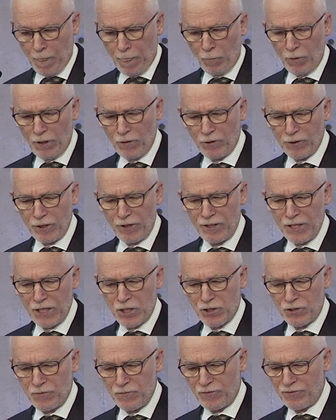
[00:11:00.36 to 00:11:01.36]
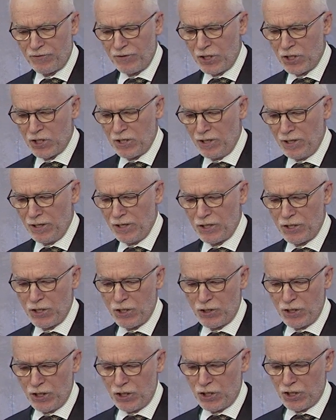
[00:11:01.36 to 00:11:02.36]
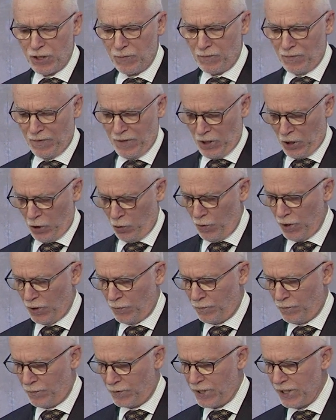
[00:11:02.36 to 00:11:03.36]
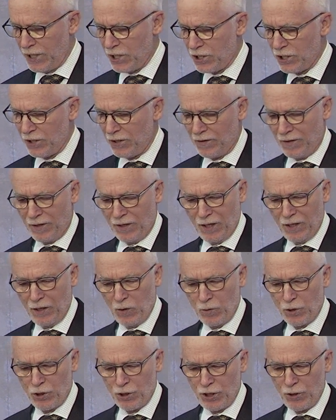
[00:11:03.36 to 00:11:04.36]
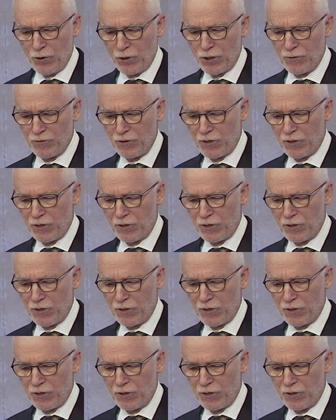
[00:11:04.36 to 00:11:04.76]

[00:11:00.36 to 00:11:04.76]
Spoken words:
What I've got in the next three slides is just some quick data which shows you the